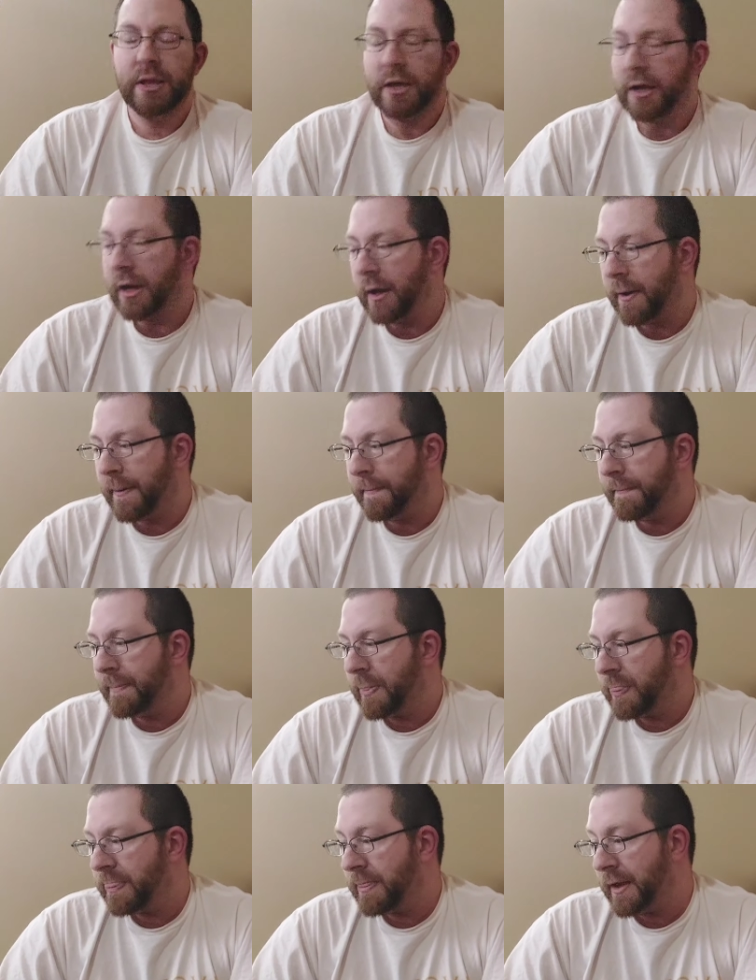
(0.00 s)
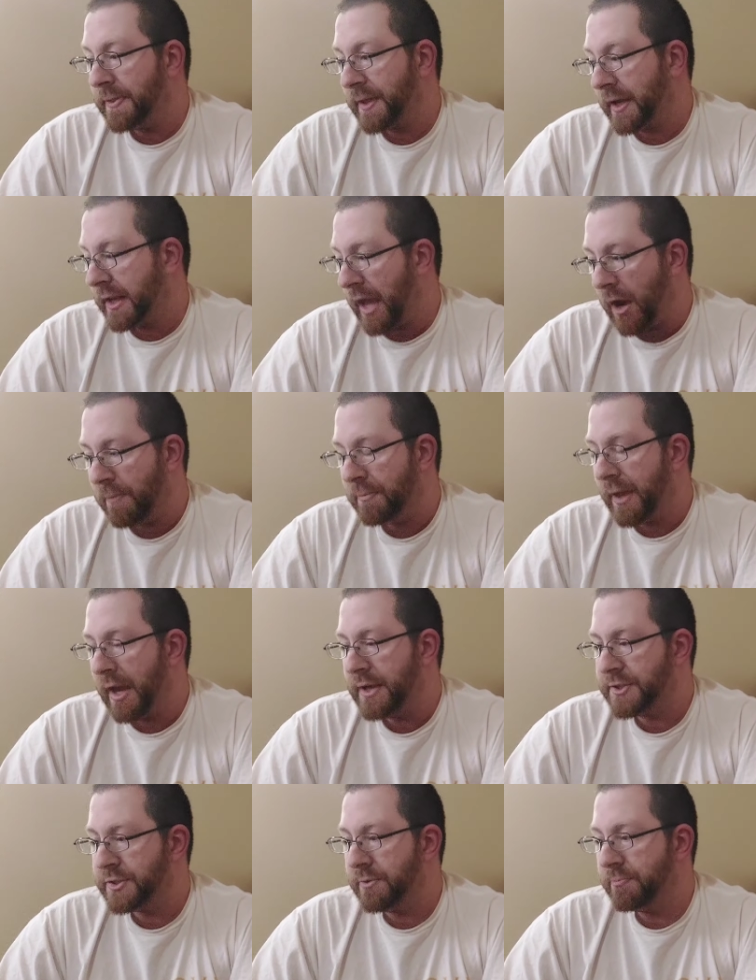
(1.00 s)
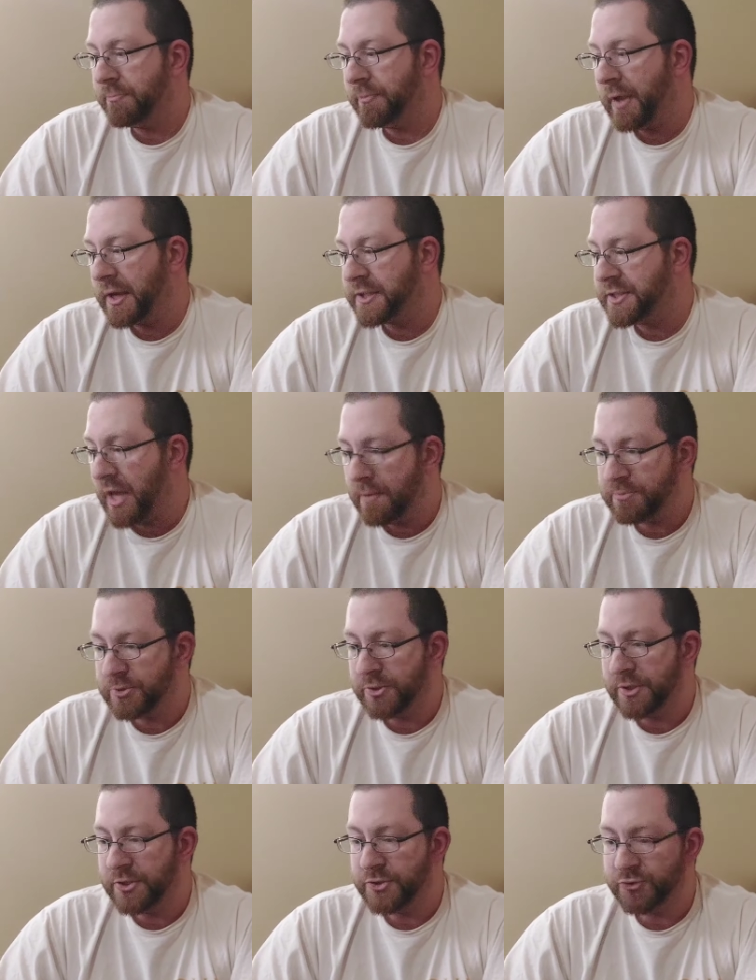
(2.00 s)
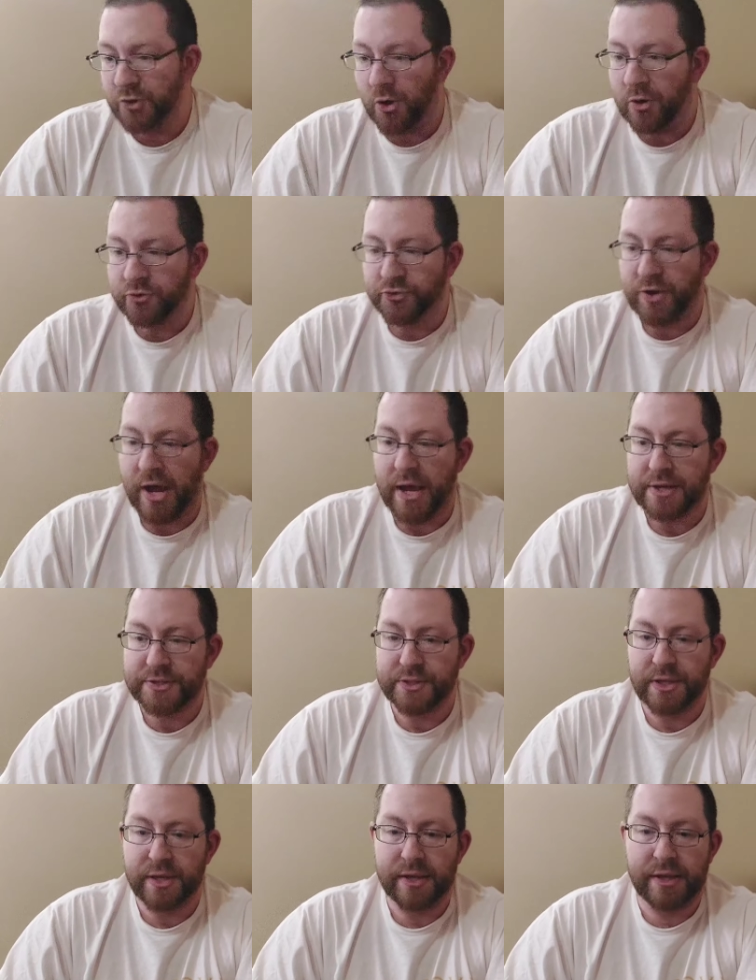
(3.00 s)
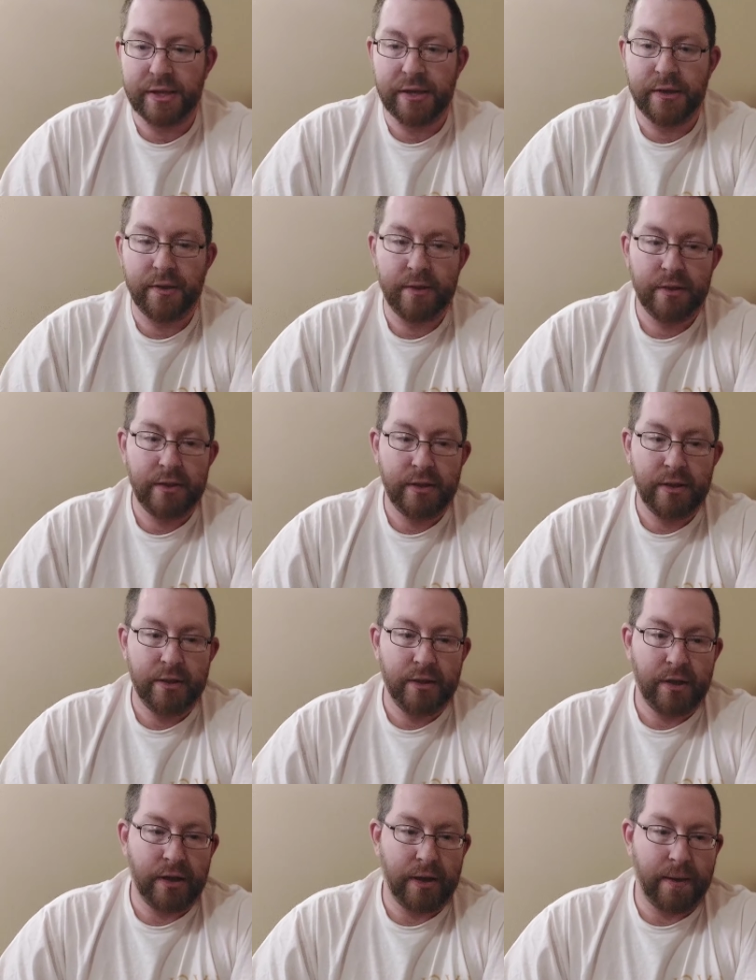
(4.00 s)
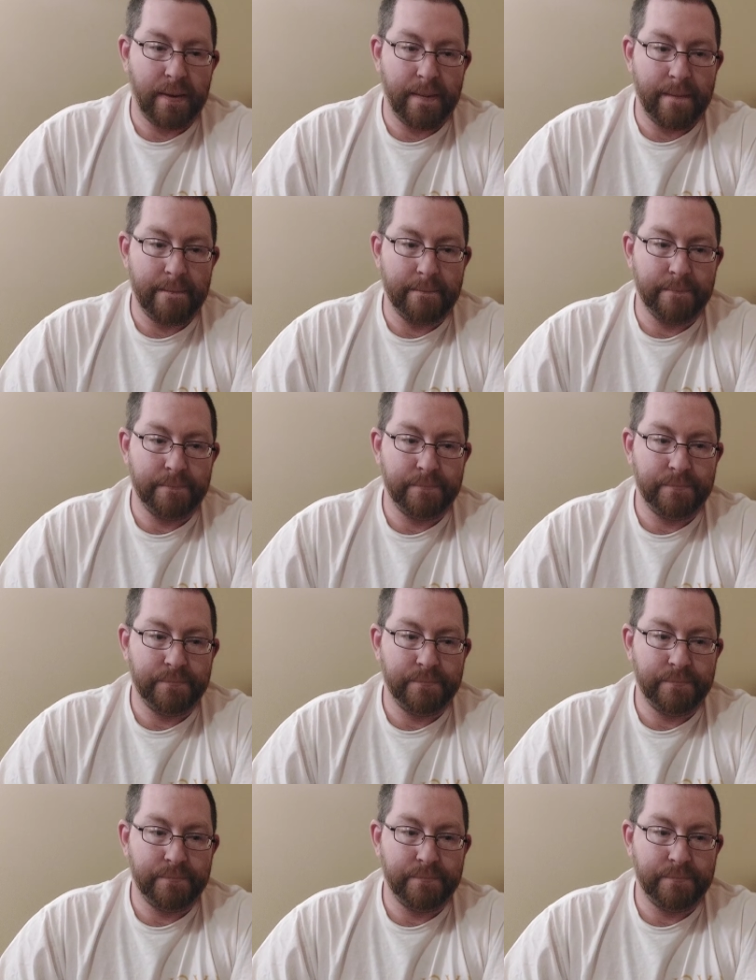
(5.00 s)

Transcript: Um, I think an album that has some exceptionally strong tracks like um,